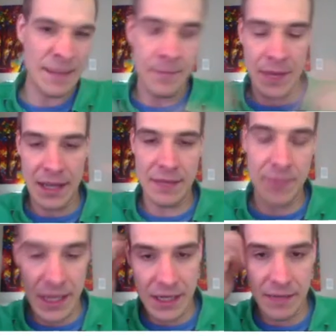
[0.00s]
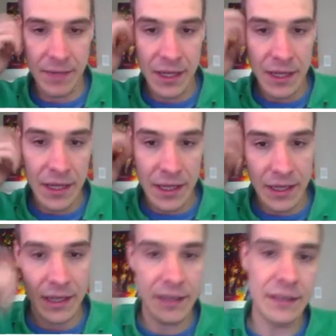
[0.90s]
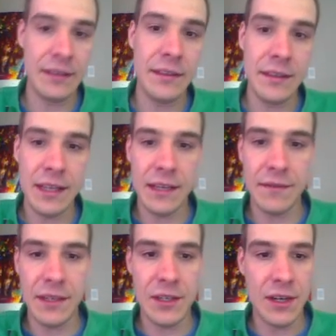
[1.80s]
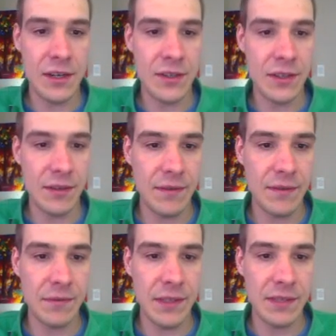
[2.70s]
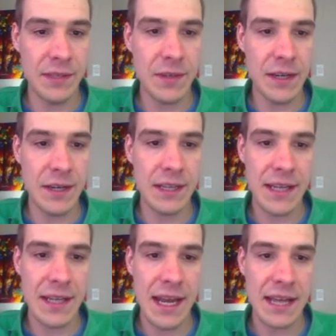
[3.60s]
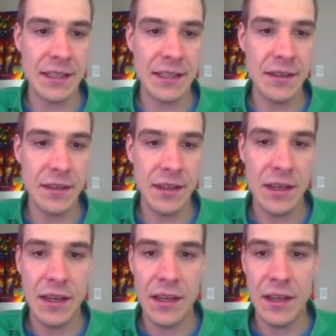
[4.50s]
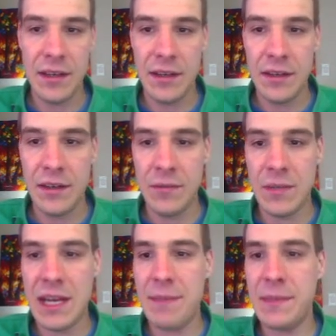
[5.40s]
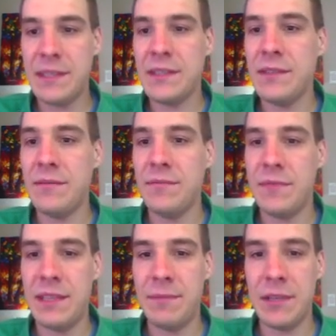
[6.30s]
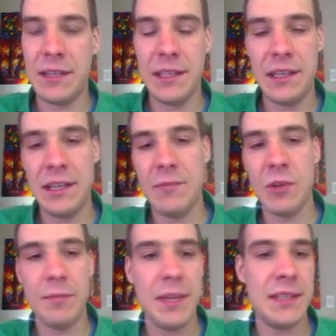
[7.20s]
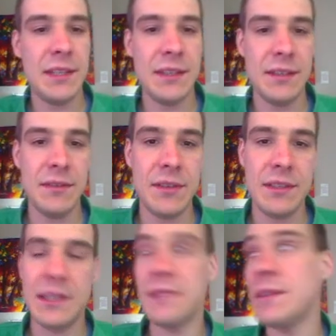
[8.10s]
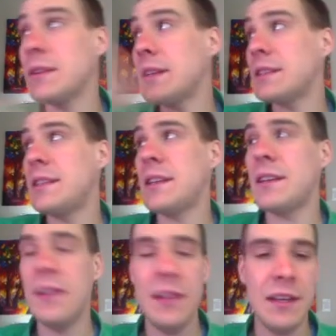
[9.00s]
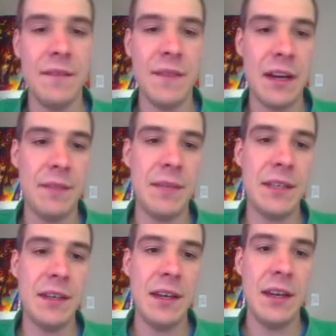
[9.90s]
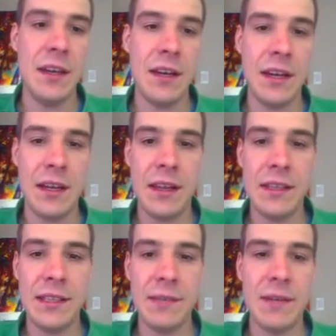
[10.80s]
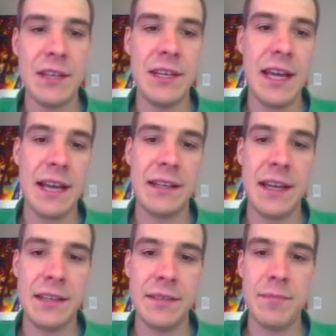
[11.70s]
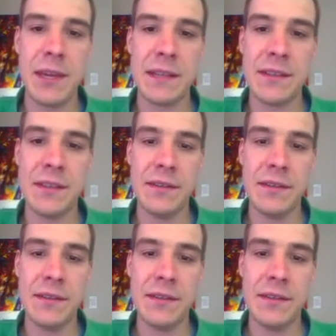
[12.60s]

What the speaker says: And become negatively charged. So releases a proton, it's an acid, which happens typically in more basic solutions. In a very acidic environment, this thing will actually act as a base.